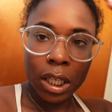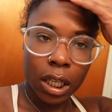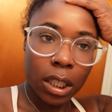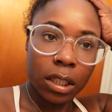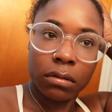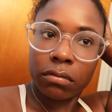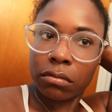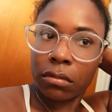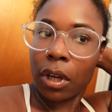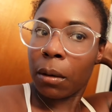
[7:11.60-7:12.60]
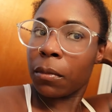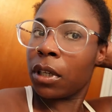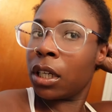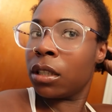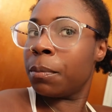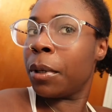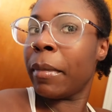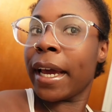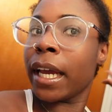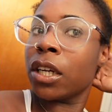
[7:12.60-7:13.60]
yeah. I'm gonna put
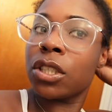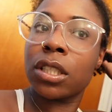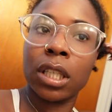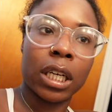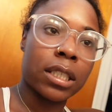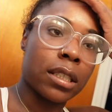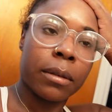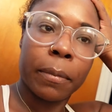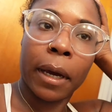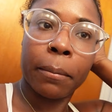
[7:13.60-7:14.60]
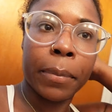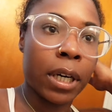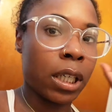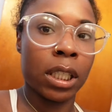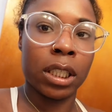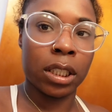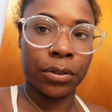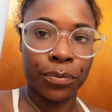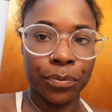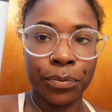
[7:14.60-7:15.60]
my hair just in like a slick back
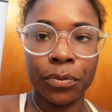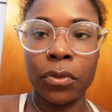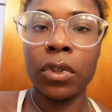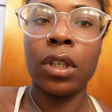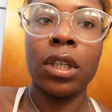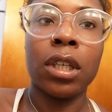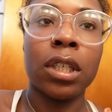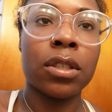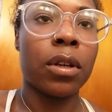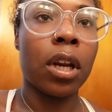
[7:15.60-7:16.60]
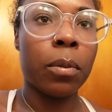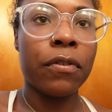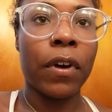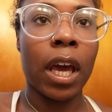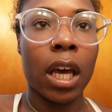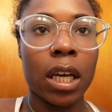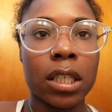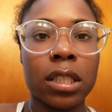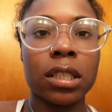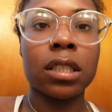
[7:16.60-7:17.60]
bun. So that'll be
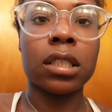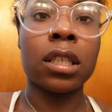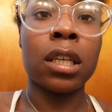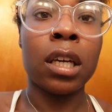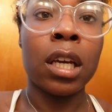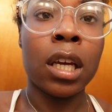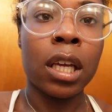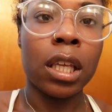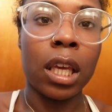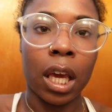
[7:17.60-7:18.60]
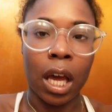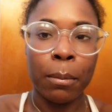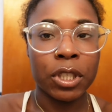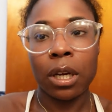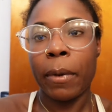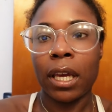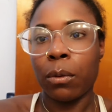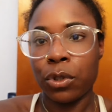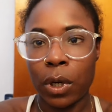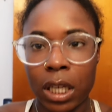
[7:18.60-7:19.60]
fast. Yeah, I'm gonna check back in
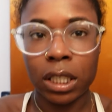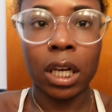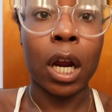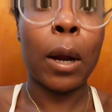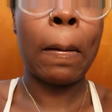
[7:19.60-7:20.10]
with you guys later.